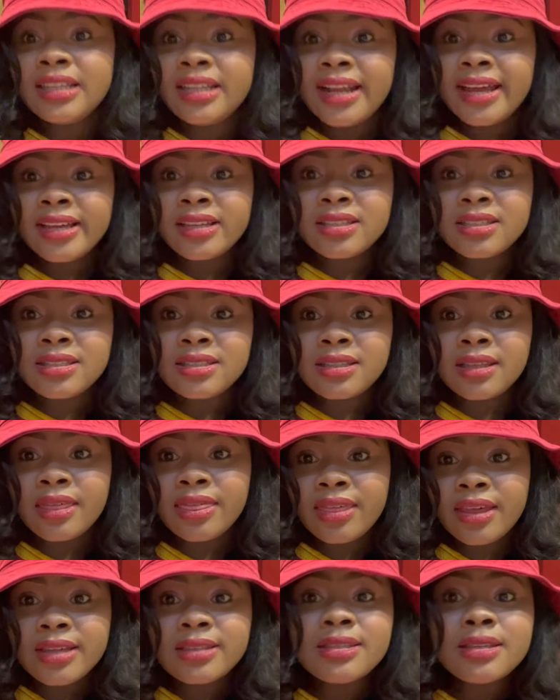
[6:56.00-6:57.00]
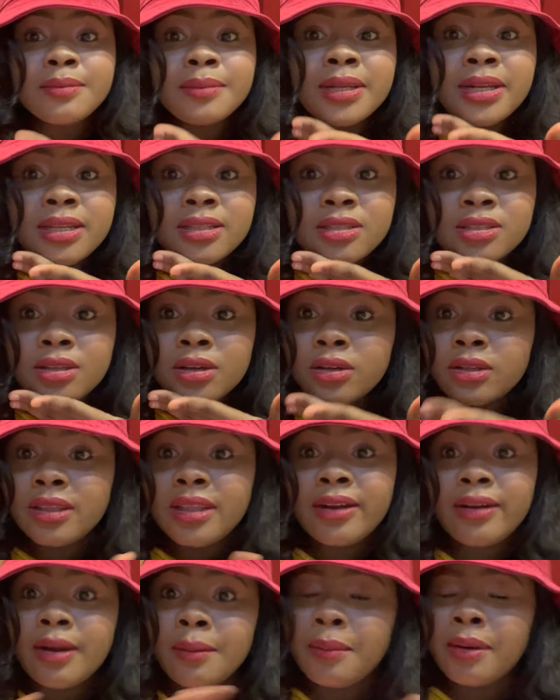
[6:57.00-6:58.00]
next 30 minutes or
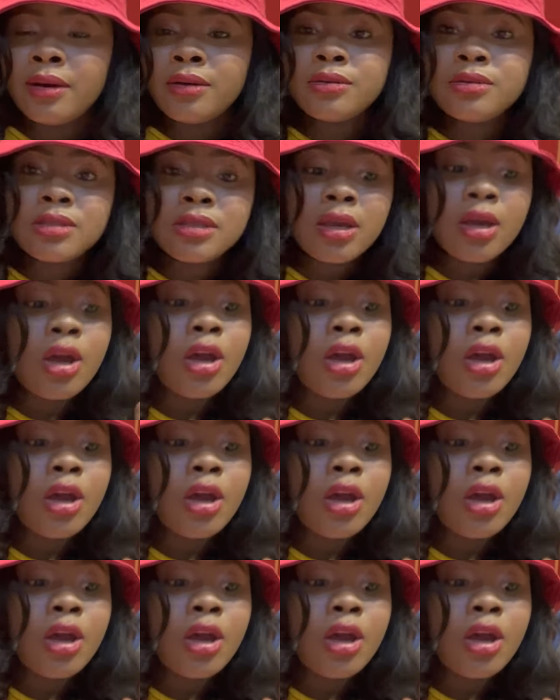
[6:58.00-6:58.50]
thereabout